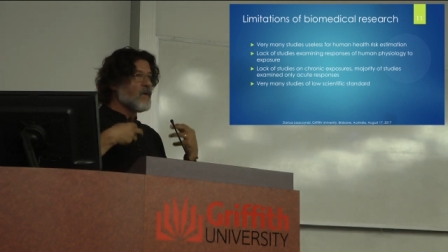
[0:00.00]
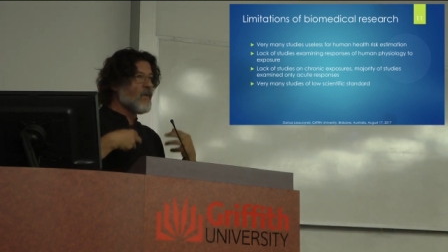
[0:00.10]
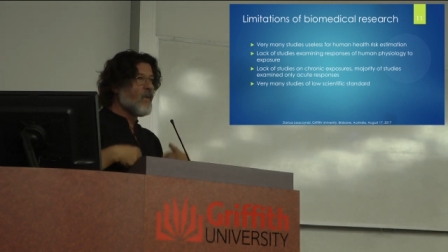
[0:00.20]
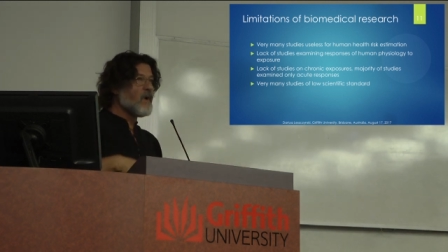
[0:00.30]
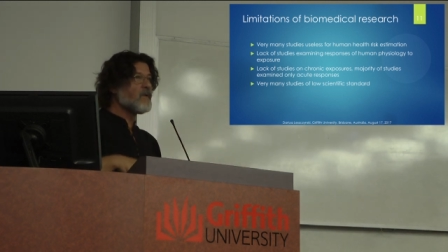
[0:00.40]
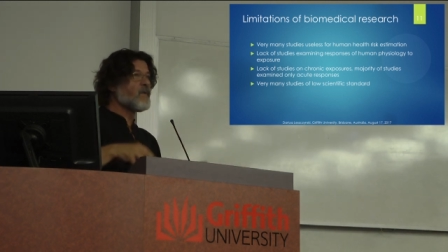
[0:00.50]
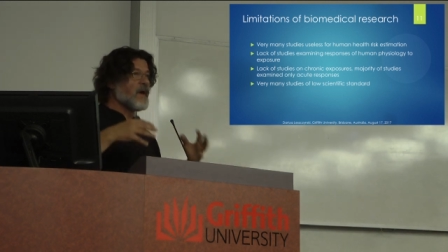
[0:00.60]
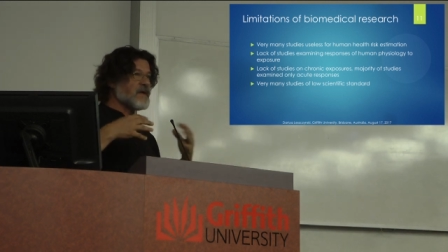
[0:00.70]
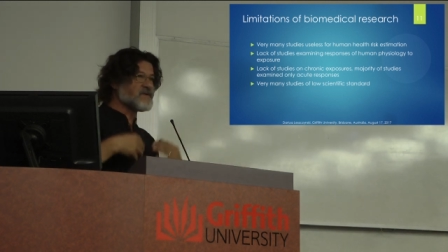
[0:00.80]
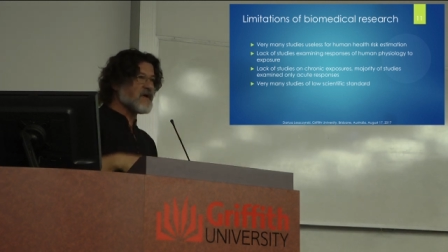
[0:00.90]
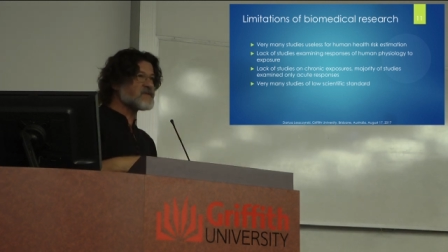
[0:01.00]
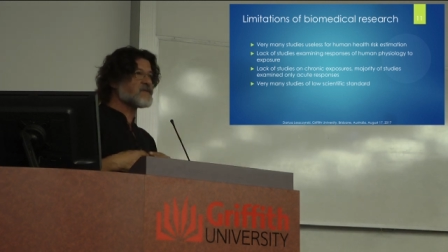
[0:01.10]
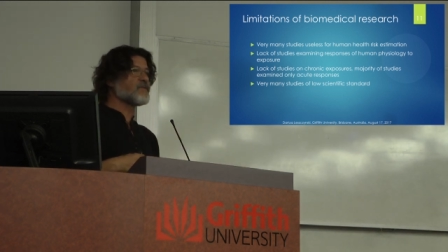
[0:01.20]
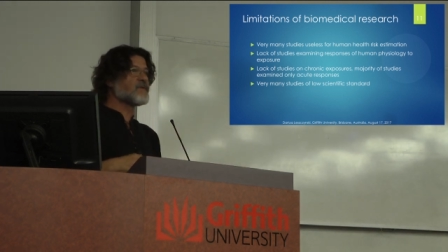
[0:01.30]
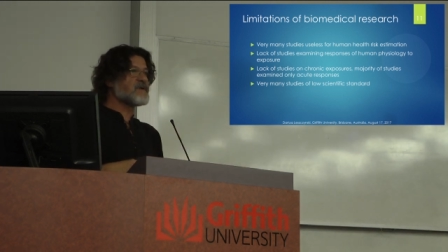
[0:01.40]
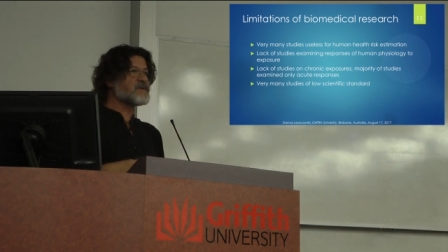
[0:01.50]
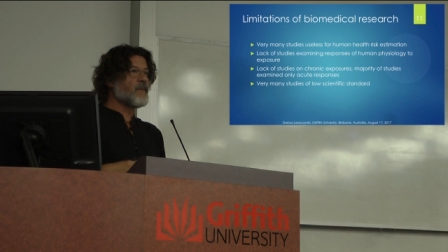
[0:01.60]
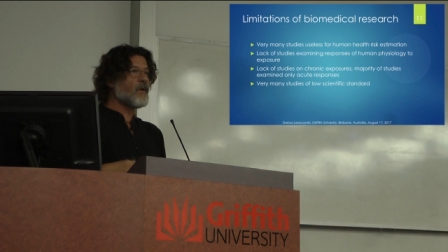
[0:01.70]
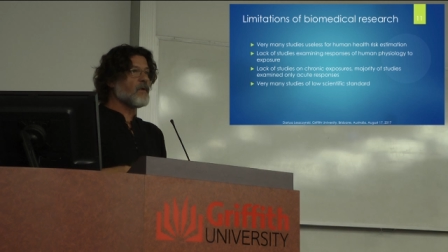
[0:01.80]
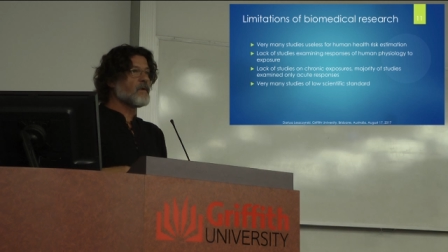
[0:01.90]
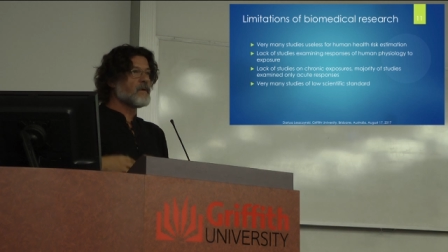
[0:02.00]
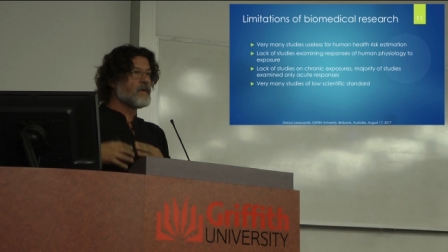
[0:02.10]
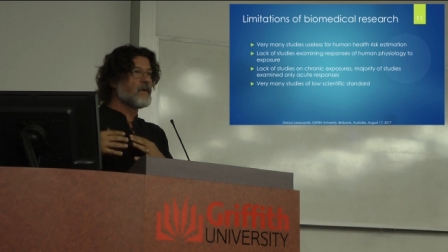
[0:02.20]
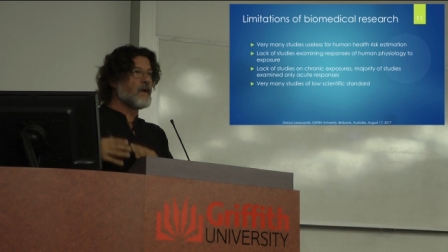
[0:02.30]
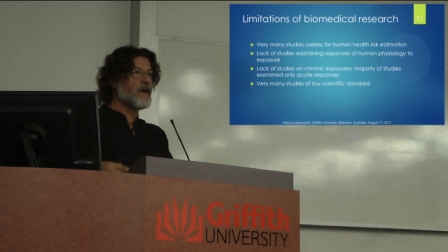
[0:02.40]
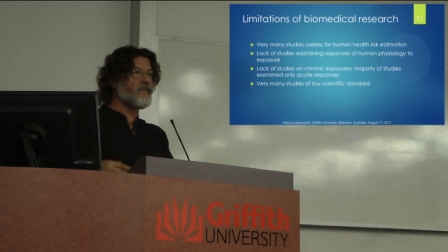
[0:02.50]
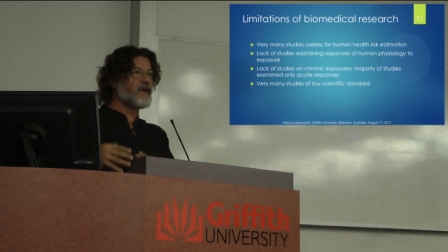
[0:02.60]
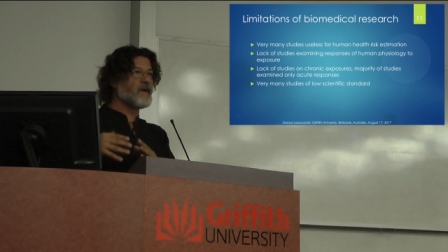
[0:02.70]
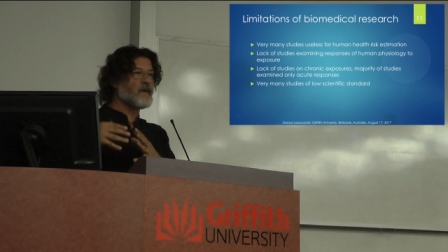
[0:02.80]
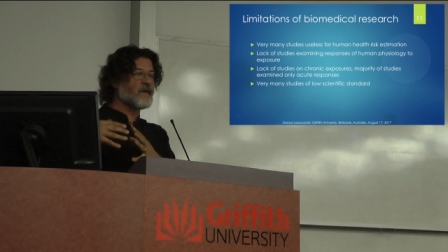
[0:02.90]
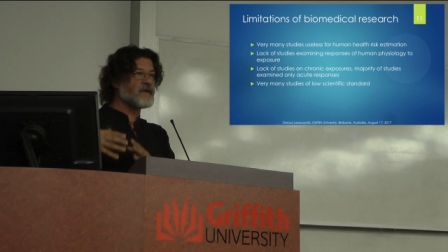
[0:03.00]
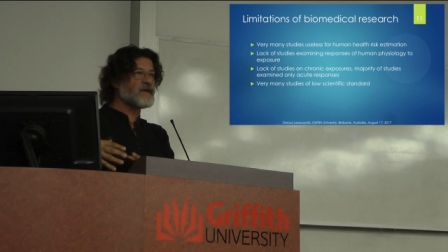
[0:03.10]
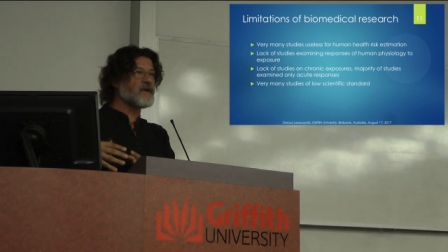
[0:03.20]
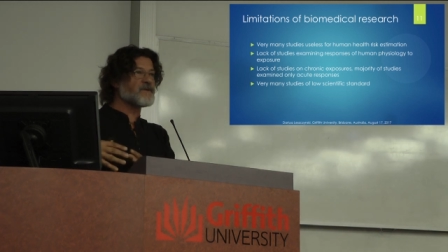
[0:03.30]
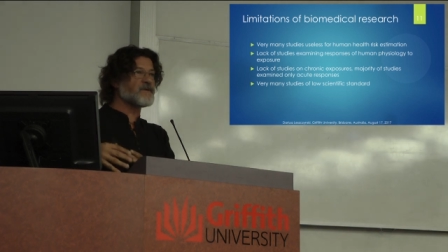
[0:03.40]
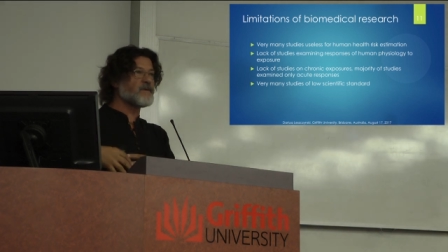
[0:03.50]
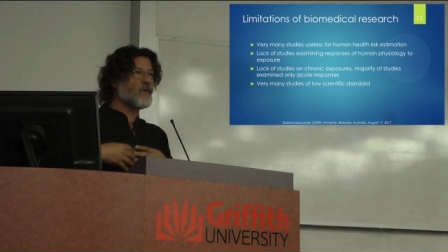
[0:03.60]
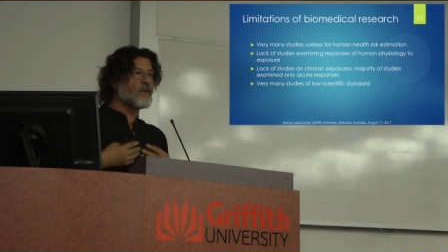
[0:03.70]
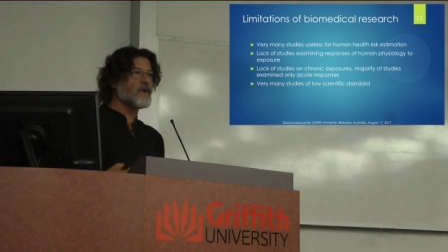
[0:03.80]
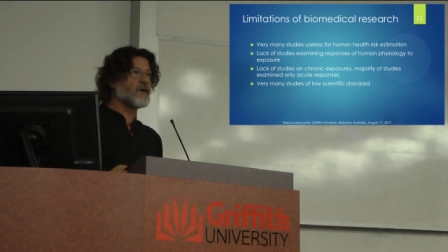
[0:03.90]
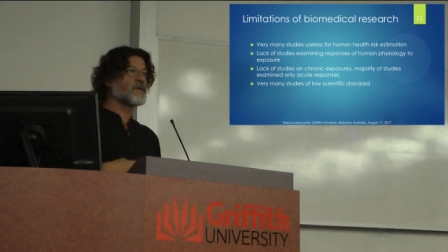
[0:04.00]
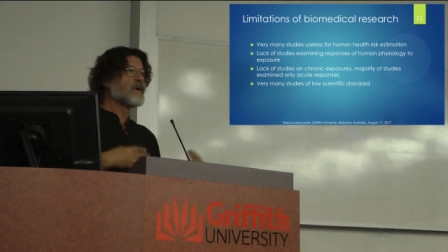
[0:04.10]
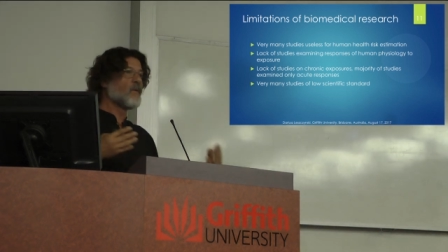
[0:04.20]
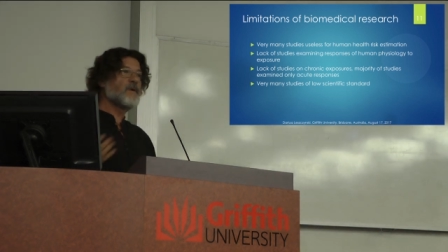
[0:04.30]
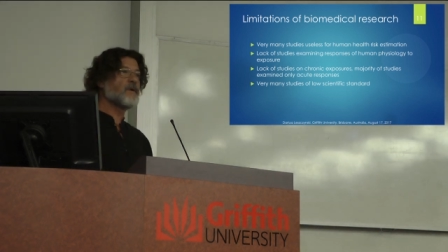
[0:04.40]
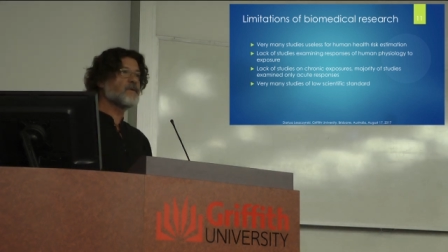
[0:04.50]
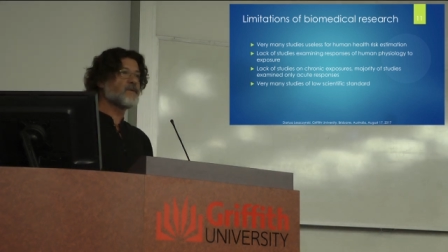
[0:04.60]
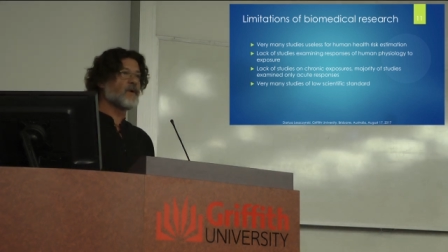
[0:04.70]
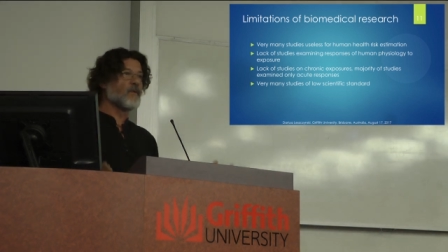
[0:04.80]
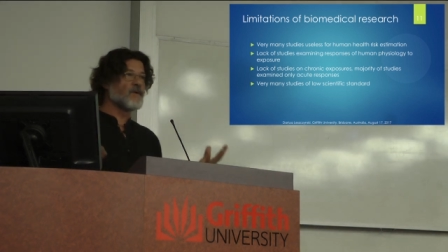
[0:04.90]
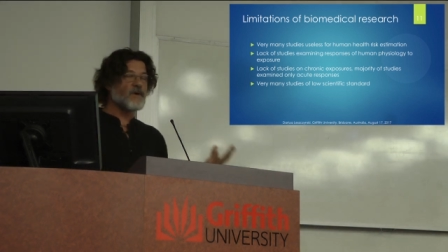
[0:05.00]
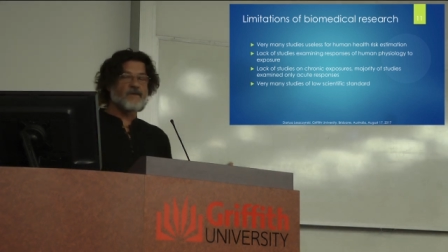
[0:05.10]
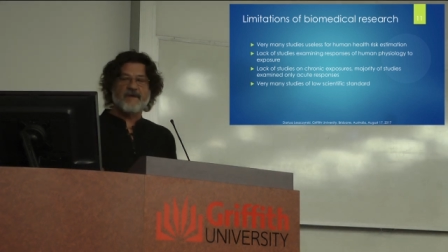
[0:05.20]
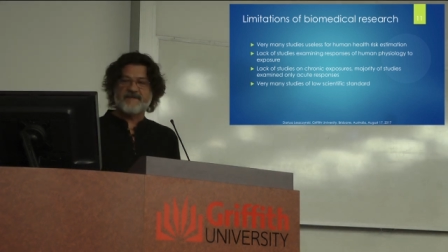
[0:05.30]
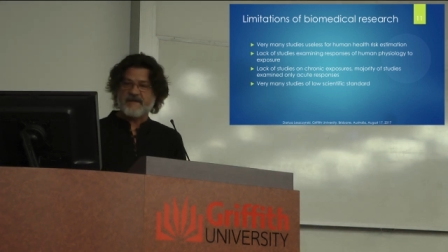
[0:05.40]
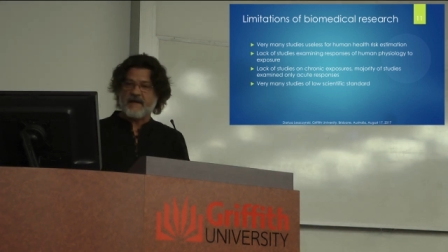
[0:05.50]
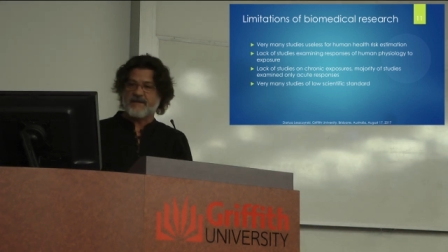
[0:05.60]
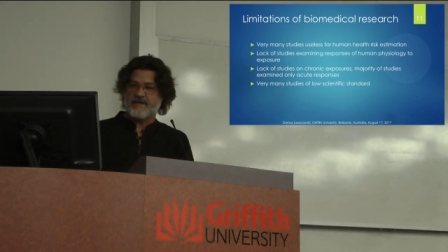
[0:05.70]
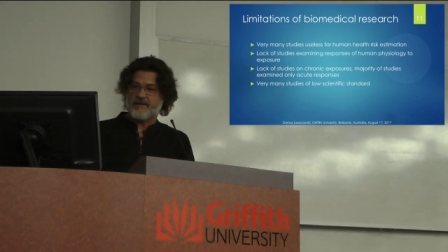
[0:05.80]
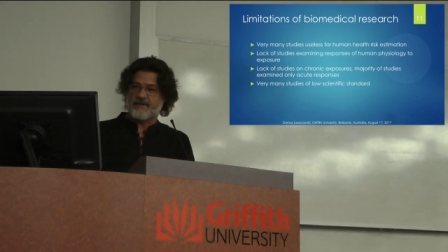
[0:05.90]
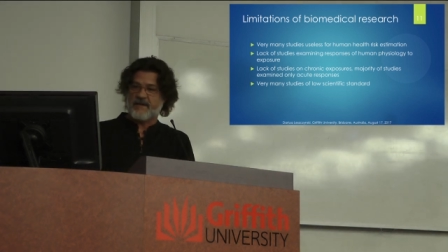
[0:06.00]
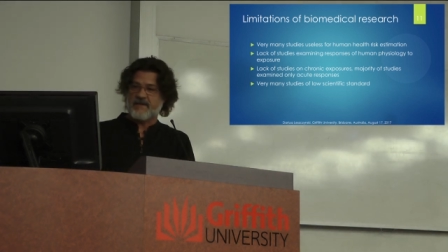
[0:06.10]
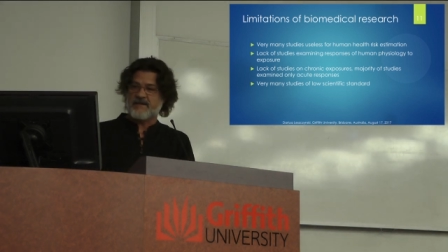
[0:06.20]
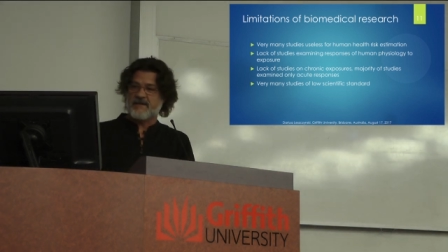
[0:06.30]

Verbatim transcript: Will we adjust to the small level radiation or not? We don't know. We don't have studies on this.